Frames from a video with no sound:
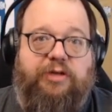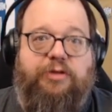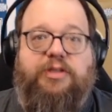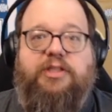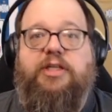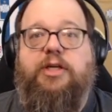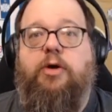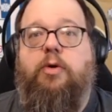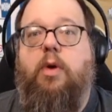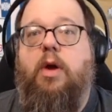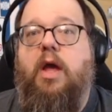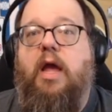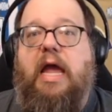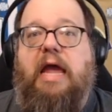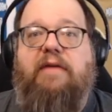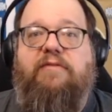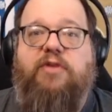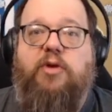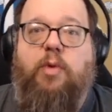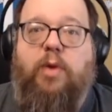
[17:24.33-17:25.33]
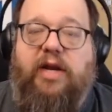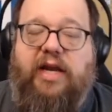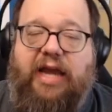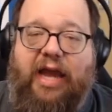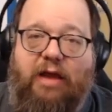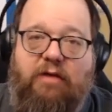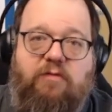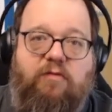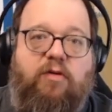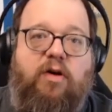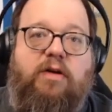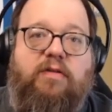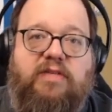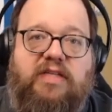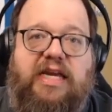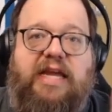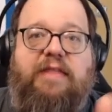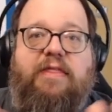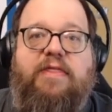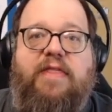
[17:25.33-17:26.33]
So if you want to get involved
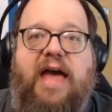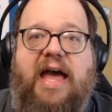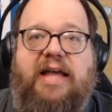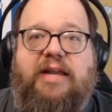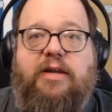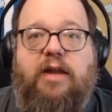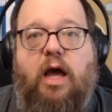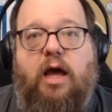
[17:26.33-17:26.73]
in that